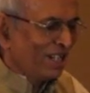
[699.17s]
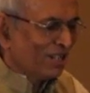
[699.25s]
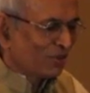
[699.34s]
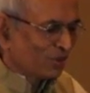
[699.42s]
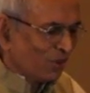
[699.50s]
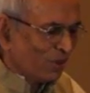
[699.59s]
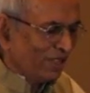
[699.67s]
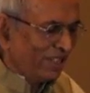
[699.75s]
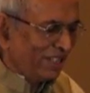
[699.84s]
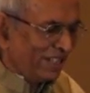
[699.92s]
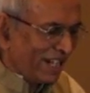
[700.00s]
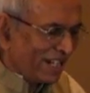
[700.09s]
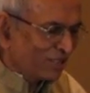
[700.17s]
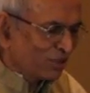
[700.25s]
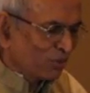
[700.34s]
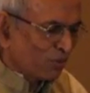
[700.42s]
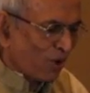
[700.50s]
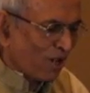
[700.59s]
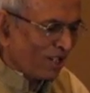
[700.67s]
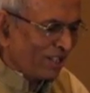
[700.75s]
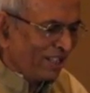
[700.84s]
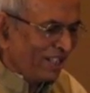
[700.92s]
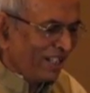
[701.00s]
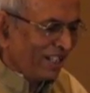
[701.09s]
So in the next war,
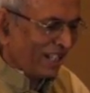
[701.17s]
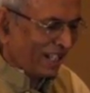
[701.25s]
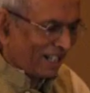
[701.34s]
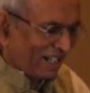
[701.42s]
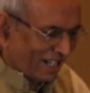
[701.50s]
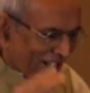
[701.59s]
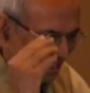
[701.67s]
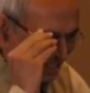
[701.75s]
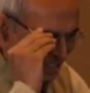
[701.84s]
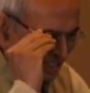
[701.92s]
I guess